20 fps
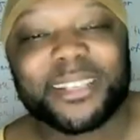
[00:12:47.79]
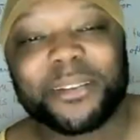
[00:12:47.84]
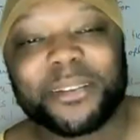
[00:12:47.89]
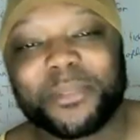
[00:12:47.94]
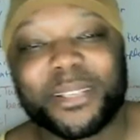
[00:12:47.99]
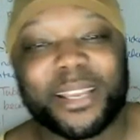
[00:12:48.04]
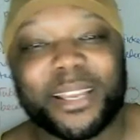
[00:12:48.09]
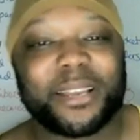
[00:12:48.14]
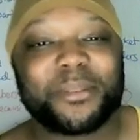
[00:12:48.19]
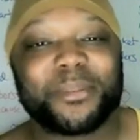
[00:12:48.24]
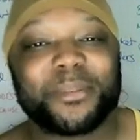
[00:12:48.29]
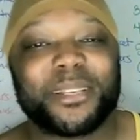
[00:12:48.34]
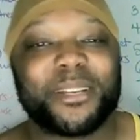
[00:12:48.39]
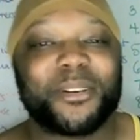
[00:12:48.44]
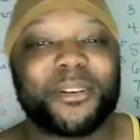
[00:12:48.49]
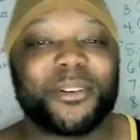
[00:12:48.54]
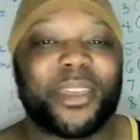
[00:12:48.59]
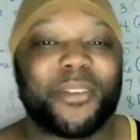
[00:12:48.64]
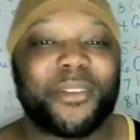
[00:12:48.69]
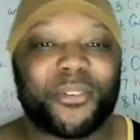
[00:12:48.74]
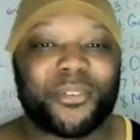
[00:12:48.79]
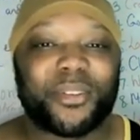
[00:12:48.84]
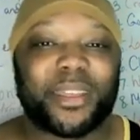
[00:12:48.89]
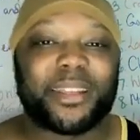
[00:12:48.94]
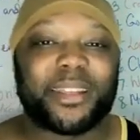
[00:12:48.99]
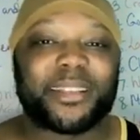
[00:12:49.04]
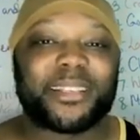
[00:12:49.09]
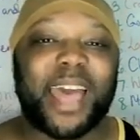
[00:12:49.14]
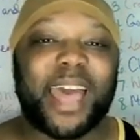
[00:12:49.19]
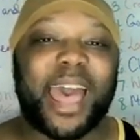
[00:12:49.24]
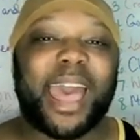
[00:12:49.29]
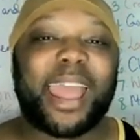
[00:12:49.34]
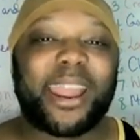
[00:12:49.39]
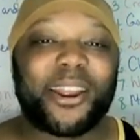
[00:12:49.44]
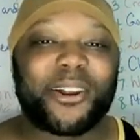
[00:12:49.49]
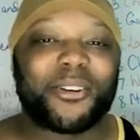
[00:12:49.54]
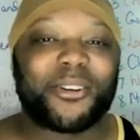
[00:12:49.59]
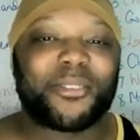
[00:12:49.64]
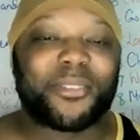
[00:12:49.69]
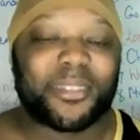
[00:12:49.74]
Sometimes it don't give you the
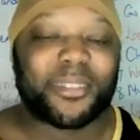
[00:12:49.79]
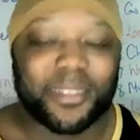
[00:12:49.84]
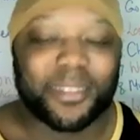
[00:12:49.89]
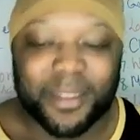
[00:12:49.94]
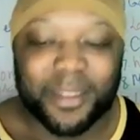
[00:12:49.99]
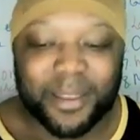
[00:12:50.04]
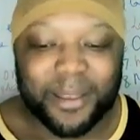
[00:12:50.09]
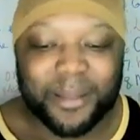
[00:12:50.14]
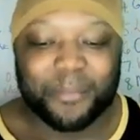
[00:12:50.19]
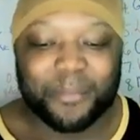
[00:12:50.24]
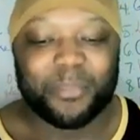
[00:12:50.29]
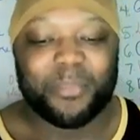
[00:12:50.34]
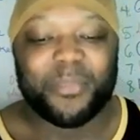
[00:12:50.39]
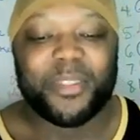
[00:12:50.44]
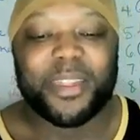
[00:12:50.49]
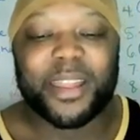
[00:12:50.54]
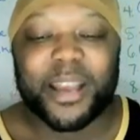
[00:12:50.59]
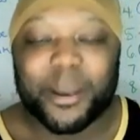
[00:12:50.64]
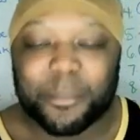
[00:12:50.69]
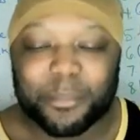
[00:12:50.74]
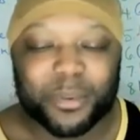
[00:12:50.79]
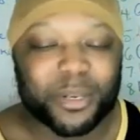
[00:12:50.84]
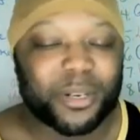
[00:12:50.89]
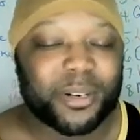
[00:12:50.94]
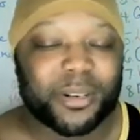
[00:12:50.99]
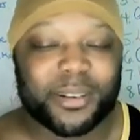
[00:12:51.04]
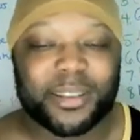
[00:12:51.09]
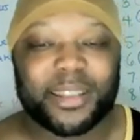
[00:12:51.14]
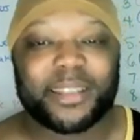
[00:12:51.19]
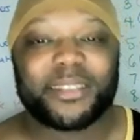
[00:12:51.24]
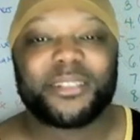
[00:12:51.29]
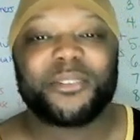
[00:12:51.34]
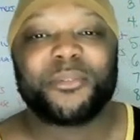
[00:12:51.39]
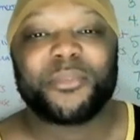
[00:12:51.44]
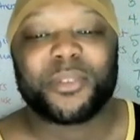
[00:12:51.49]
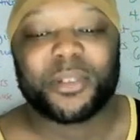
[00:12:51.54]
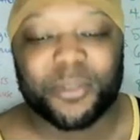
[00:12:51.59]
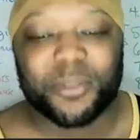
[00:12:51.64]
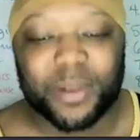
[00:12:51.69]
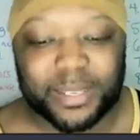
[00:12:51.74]
entire number
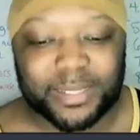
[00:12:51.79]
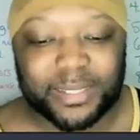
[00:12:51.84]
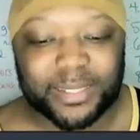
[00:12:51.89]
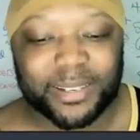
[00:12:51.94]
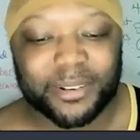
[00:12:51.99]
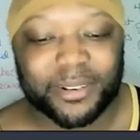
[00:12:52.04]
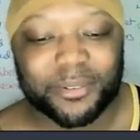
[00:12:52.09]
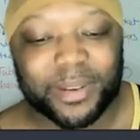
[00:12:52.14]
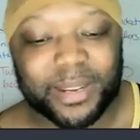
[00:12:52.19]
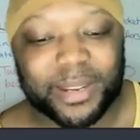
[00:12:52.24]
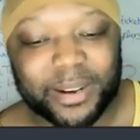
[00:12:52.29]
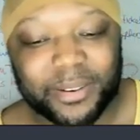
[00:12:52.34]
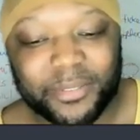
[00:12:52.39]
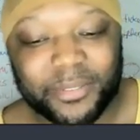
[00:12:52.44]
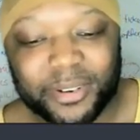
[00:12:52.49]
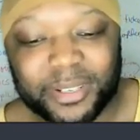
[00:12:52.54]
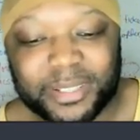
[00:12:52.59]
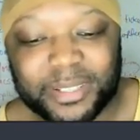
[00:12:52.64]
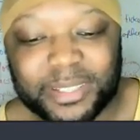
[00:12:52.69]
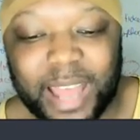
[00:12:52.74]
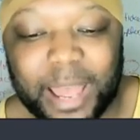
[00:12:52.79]
that you requested or whatever.